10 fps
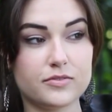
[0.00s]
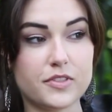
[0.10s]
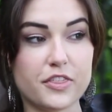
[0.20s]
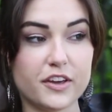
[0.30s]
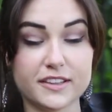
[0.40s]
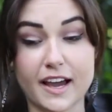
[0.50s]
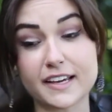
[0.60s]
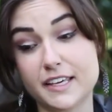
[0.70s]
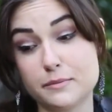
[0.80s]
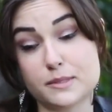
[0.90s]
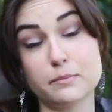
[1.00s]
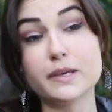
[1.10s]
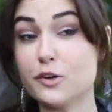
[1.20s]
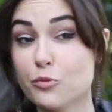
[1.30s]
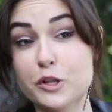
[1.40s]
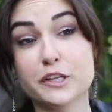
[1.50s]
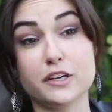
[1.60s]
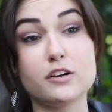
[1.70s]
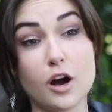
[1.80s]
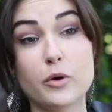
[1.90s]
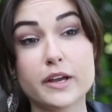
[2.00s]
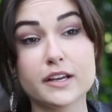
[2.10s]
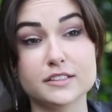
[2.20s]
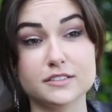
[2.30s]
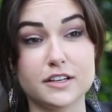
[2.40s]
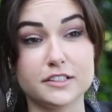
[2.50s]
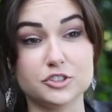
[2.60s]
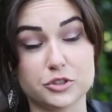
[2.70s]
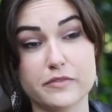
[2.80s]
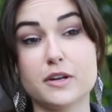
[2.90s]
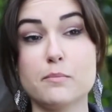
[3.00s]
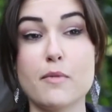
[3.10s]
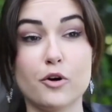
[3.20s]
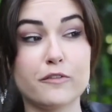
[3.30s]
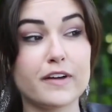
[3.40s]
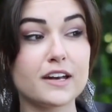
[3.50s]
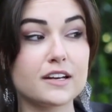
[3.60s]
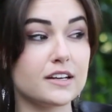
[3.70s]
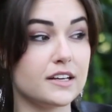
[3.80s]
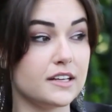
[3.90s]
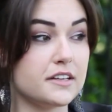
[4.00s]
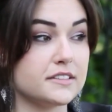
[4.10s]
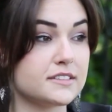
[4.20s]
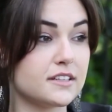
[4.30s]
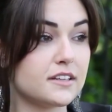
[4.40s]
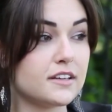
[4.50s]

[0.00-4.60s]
the thing that keeps me really going and driven and motivated is